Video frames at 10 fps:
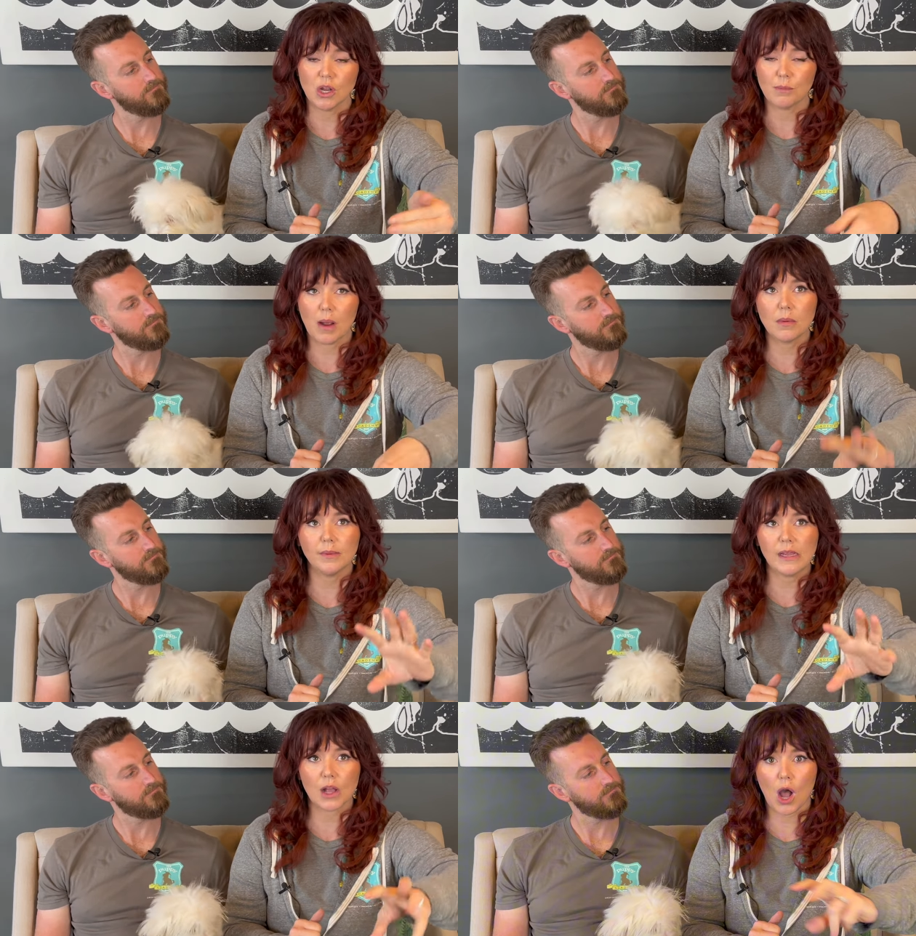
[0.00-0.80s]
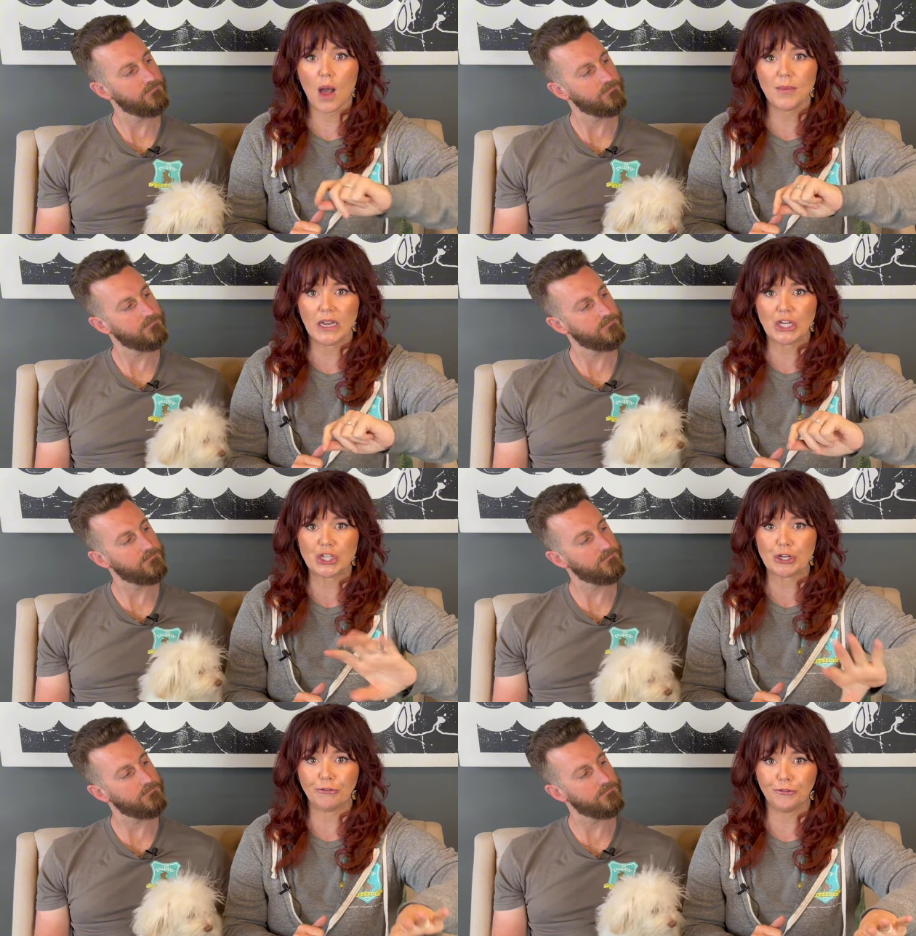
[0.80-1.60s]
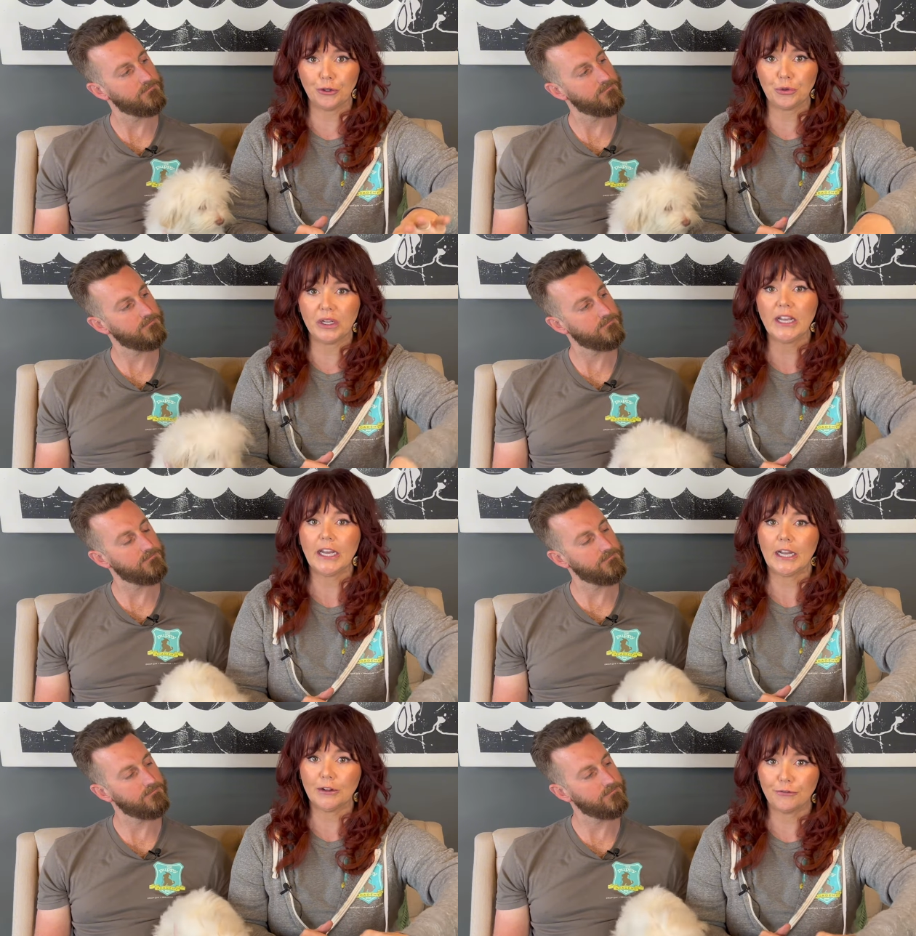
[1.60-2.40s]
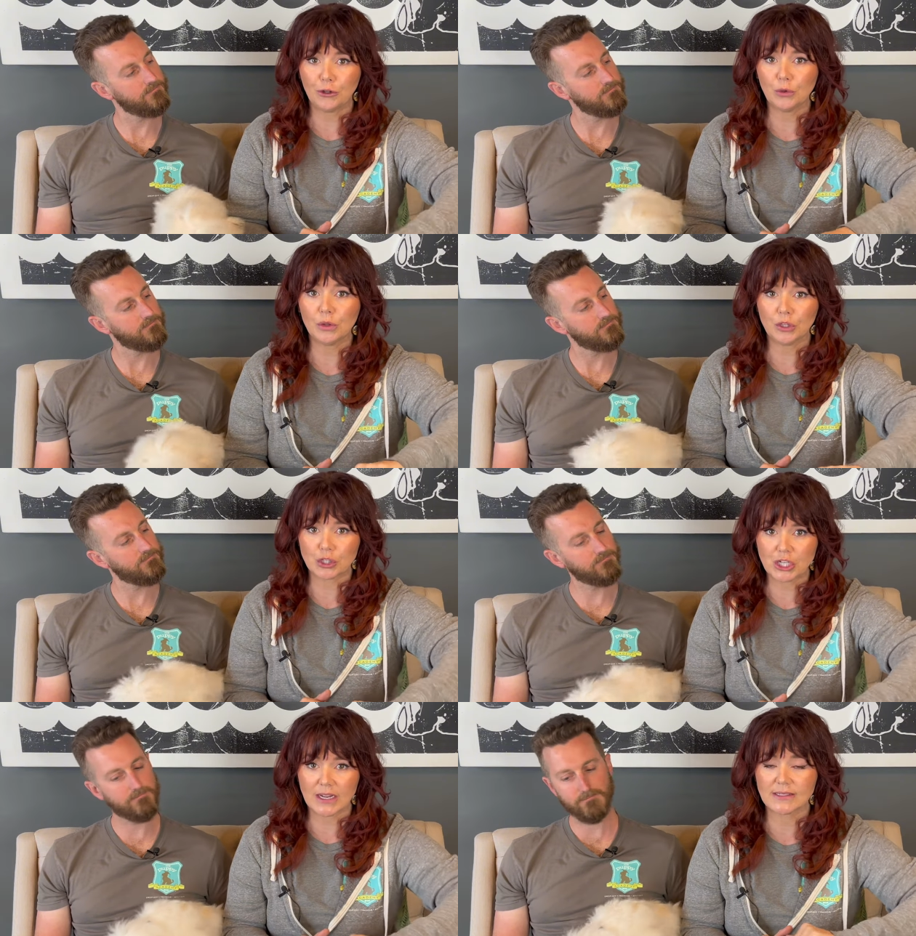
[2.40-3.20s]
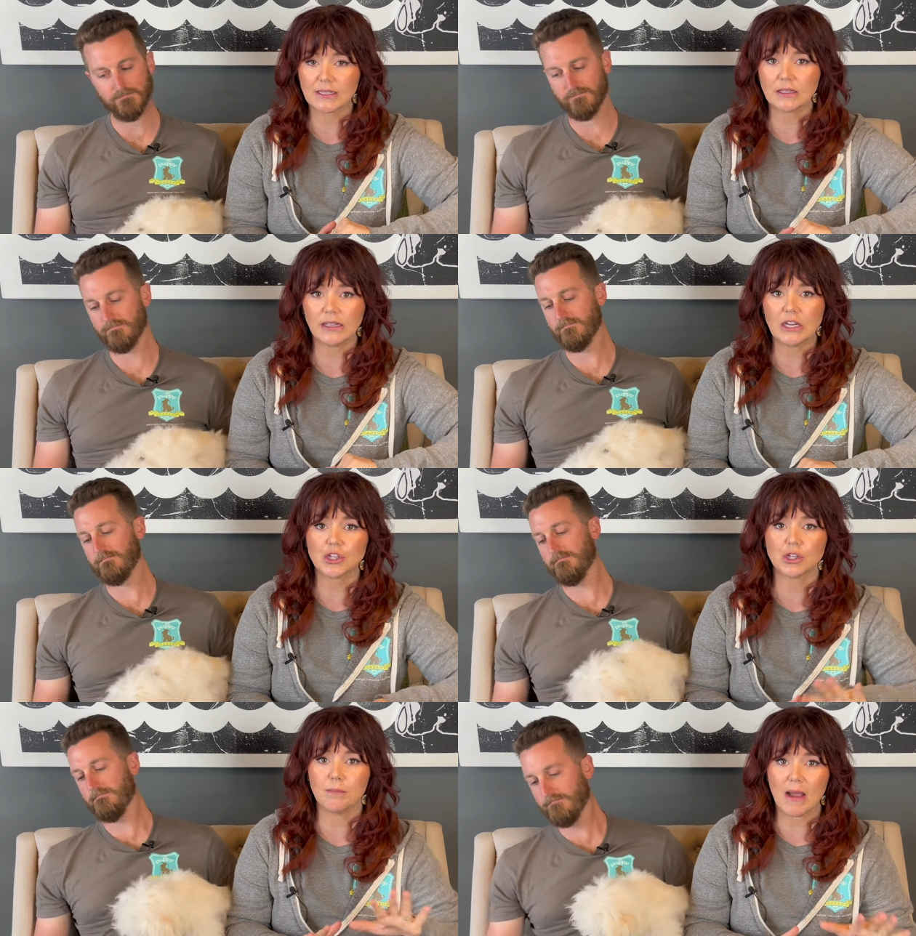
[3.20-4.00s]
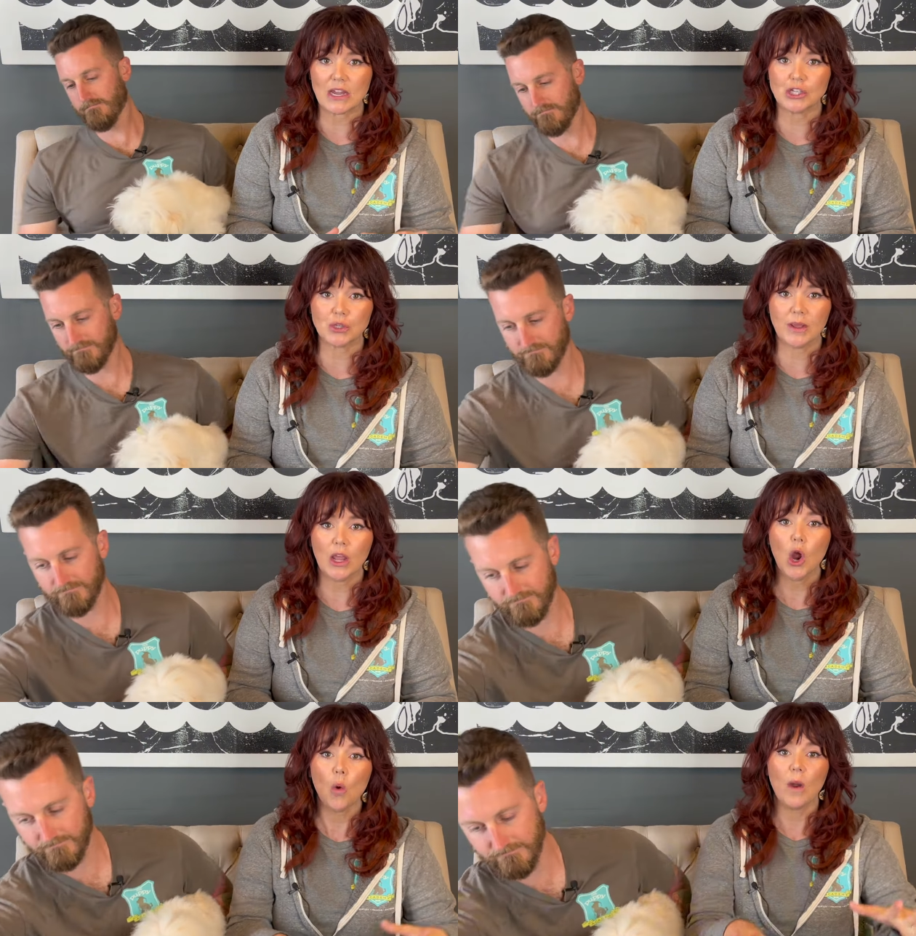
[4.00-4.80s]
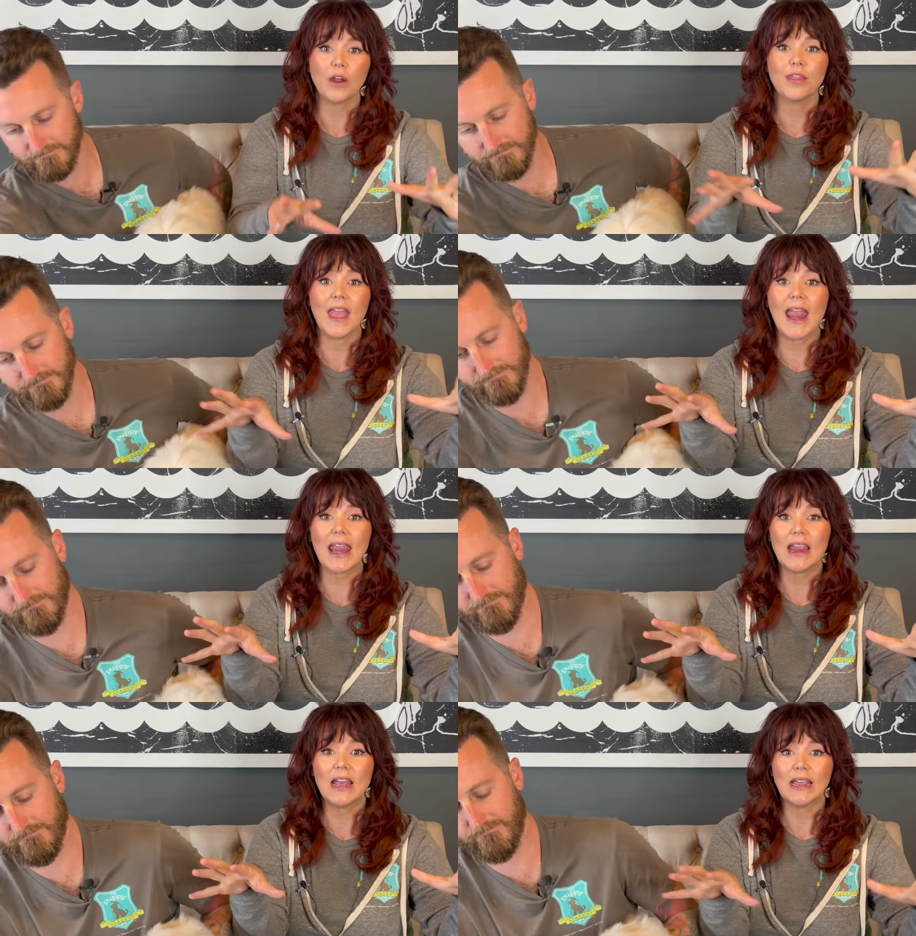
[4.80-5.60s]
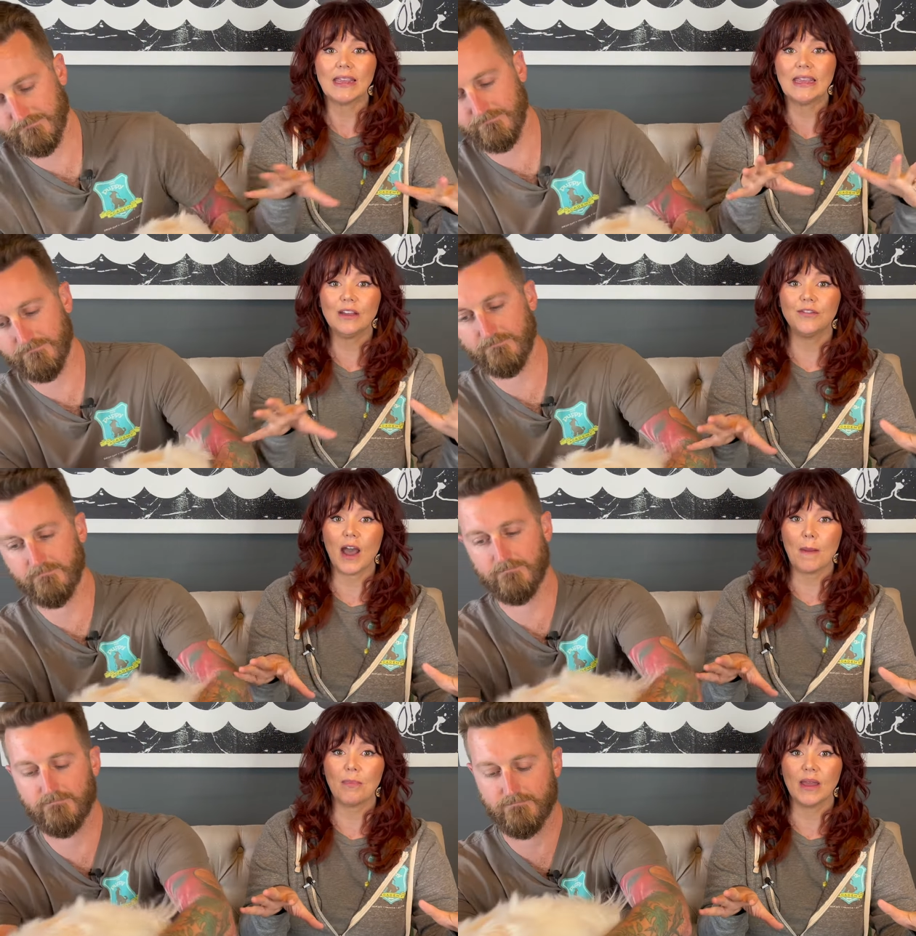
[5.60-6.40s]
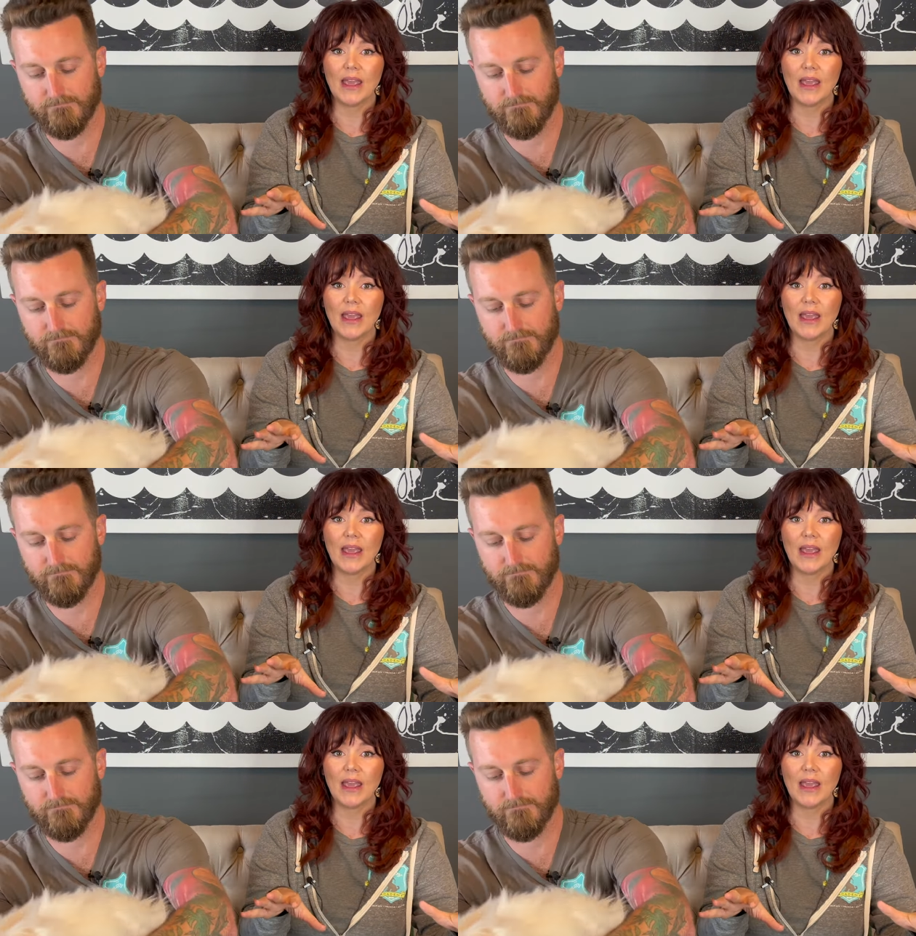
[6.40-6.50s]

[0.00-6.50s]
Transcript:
Speaker 1: Probably a combination of food and a few little checks of the leash might do it where they give up